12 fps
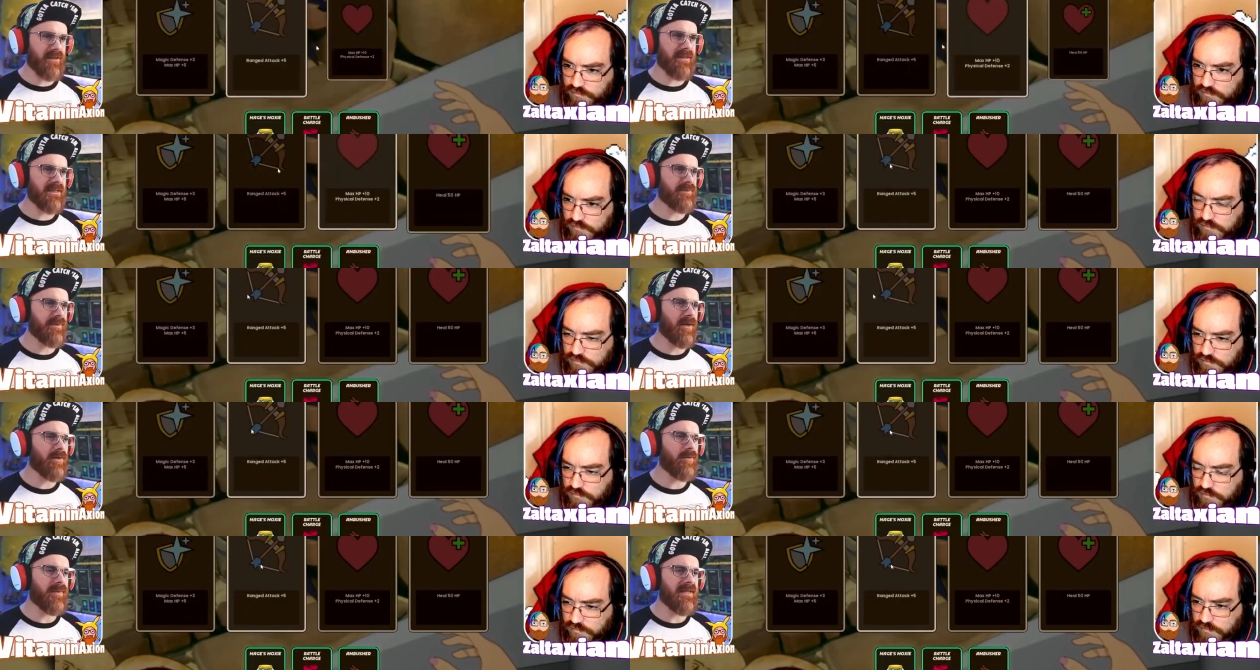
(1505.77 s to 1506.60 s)
Speaker 1: unless we, oh
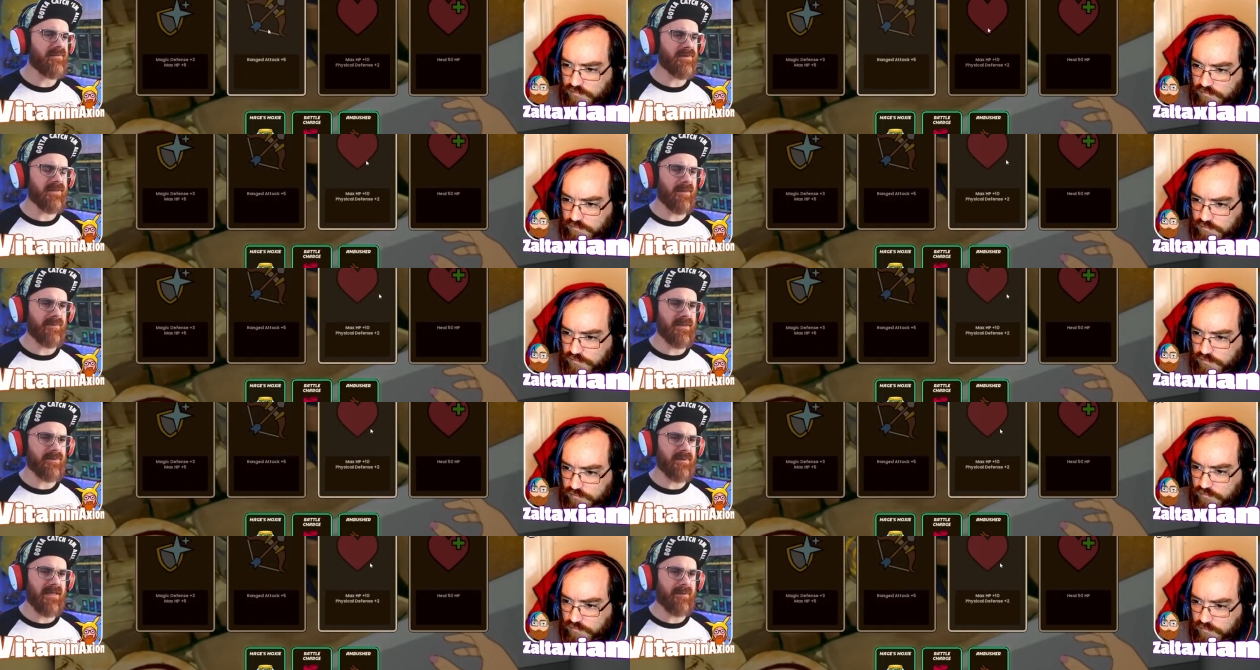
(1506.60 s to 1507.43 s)
no, we leveled up.
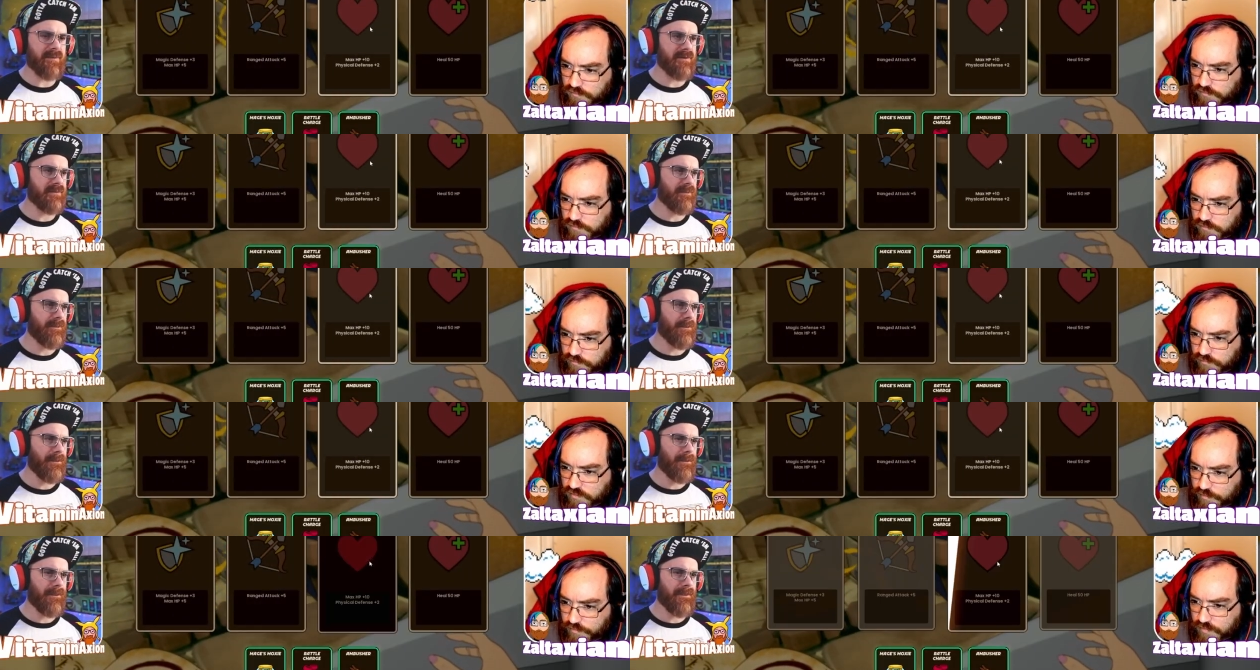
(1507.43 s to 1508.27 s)
That's what happened.
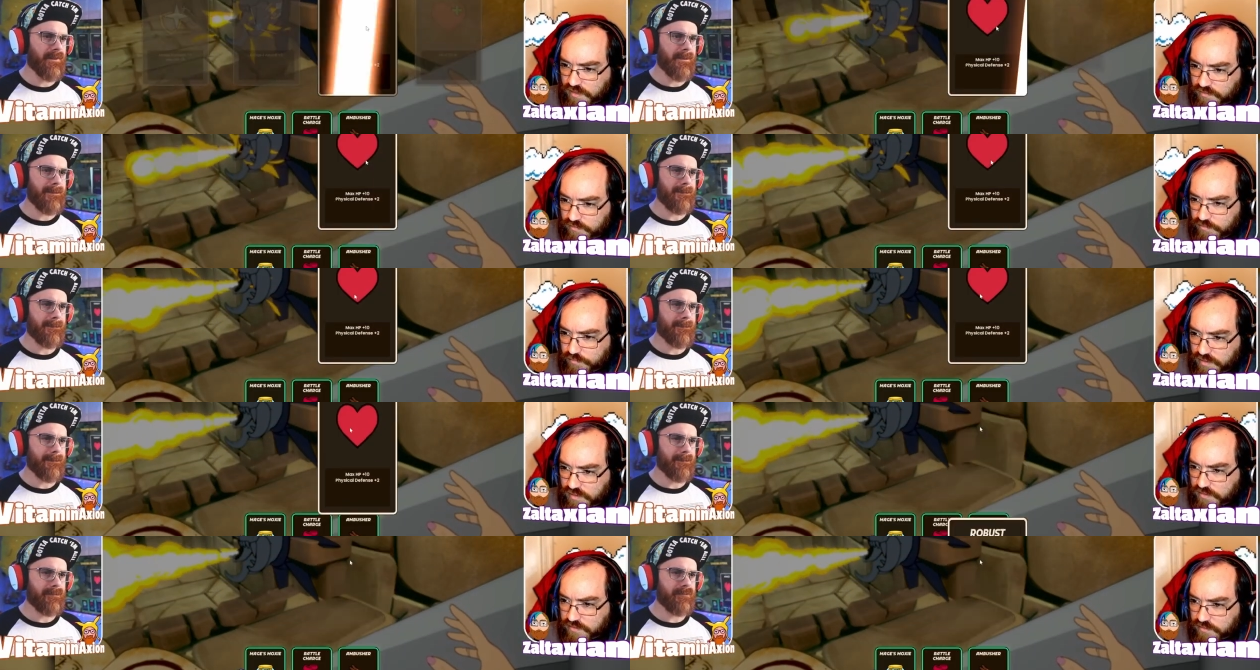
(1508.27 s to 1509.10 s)
Speaker 2: Yeah, mine,
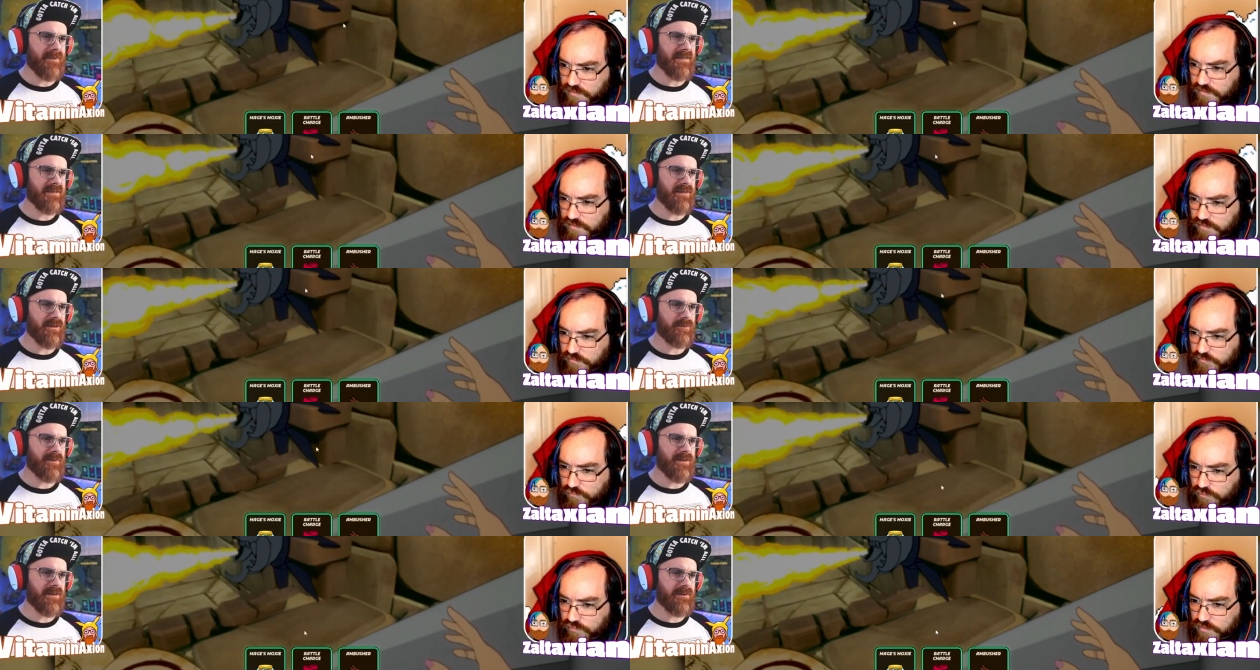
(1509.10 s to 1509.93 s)
mine, uh,
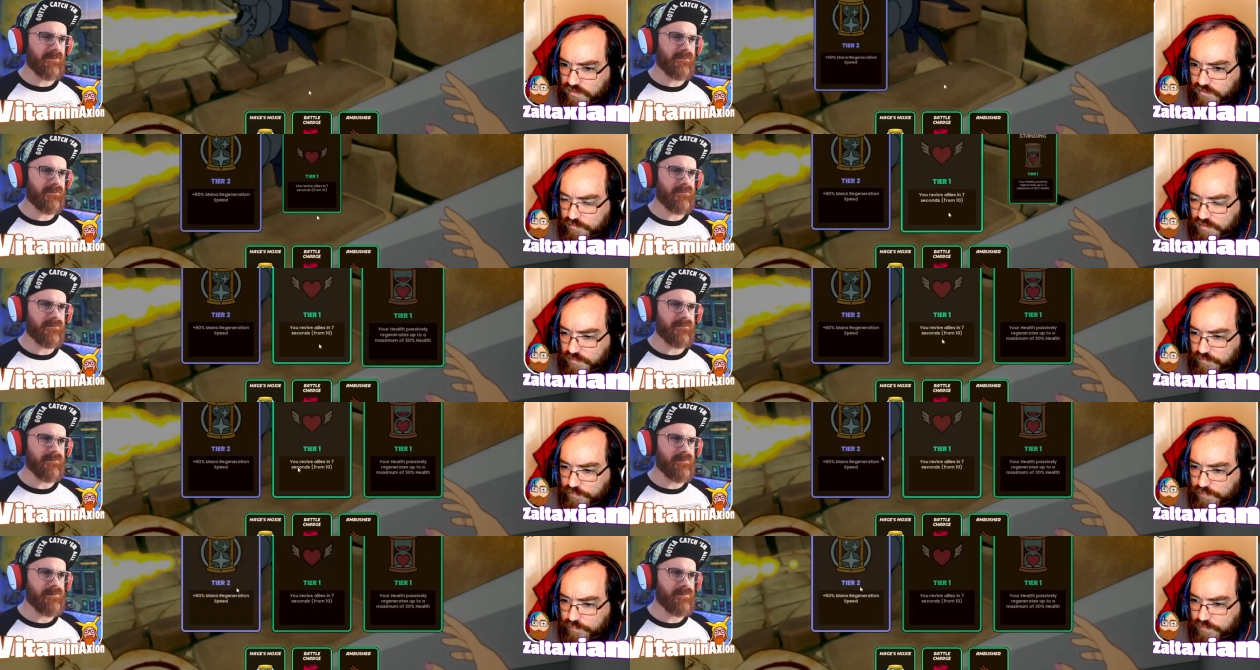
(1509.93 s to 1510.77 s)
well, uh, my,
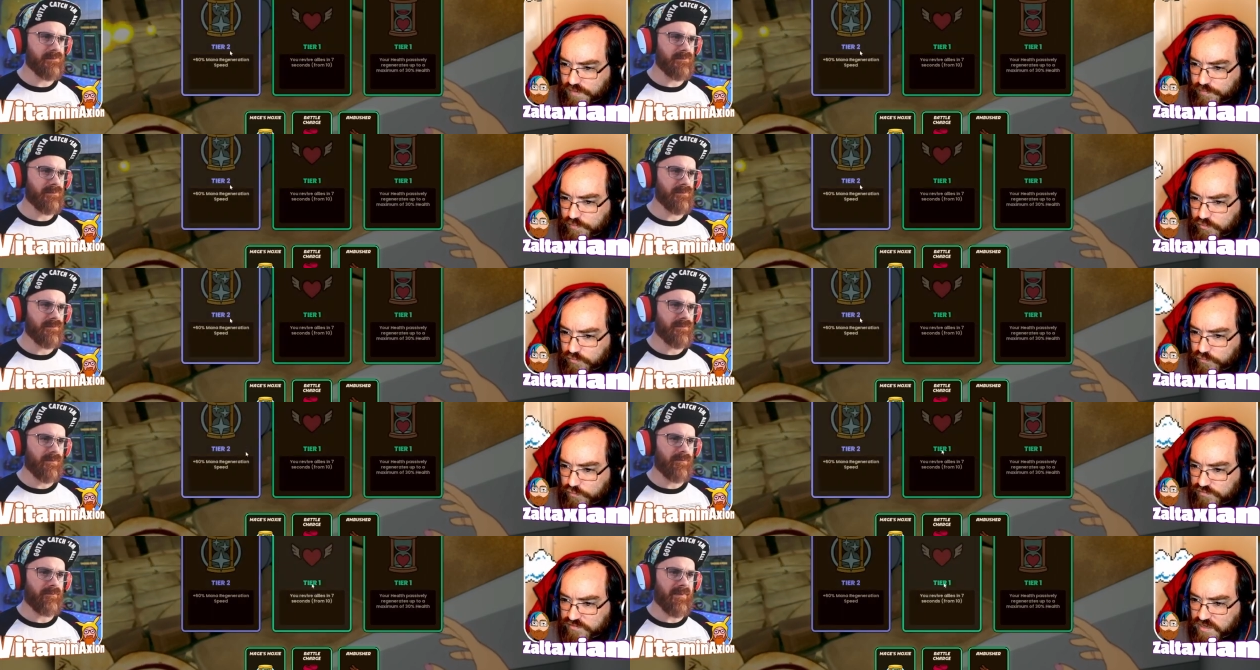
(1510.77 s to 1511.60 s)
my perk
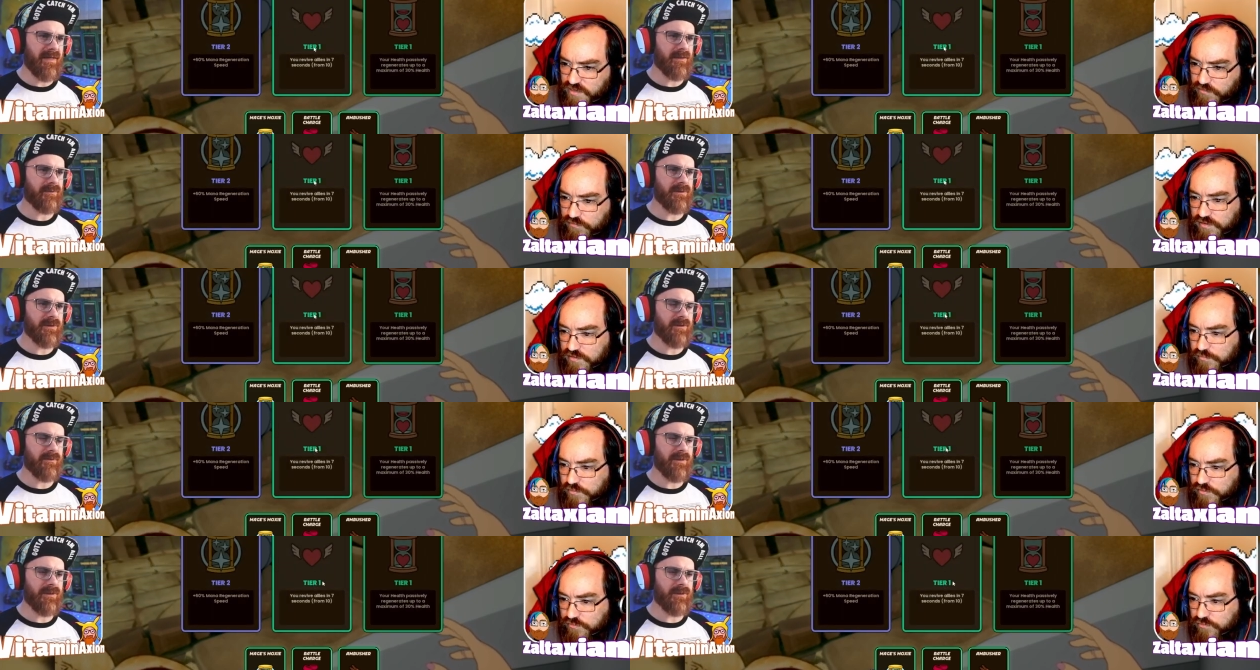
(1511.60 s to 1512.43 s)
was gain Random a random
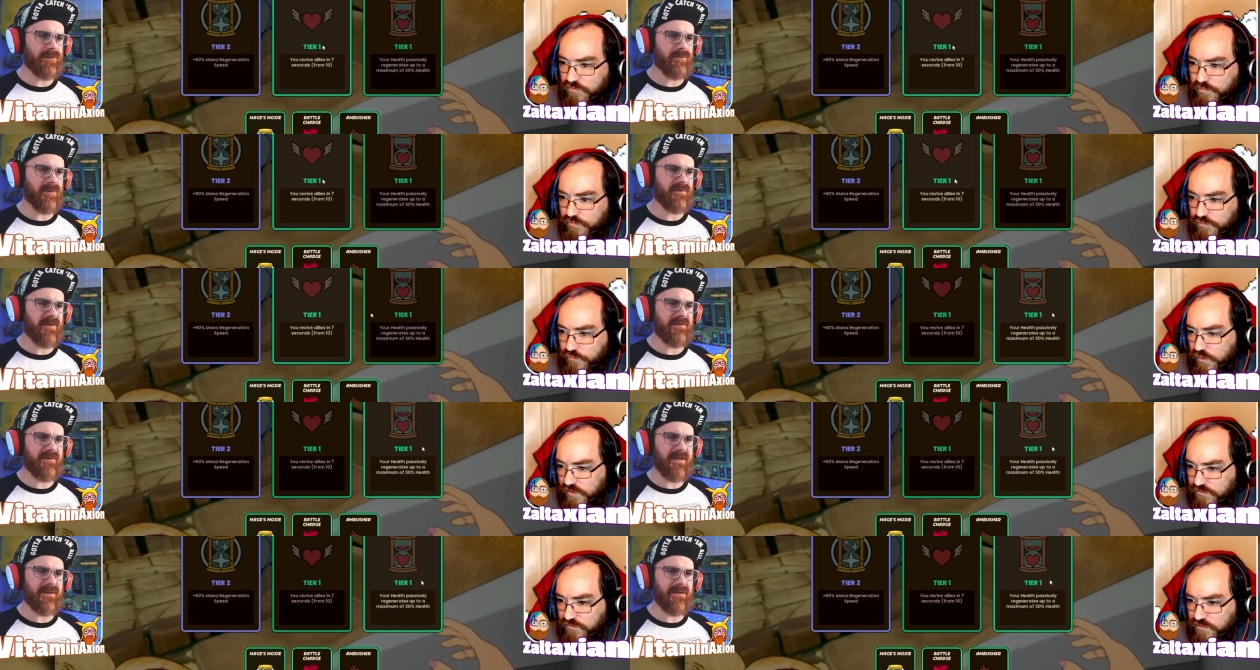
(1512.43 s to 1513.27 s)
tier 2 perk, the one I
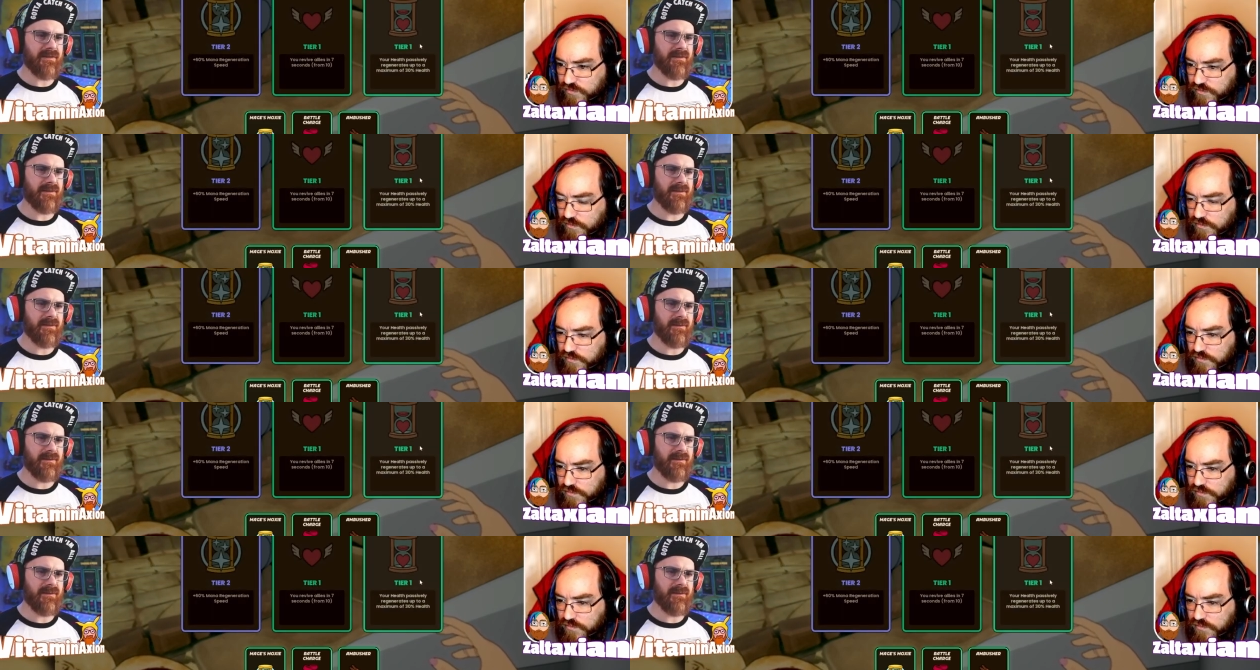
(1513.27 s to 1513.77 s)
took. Allies.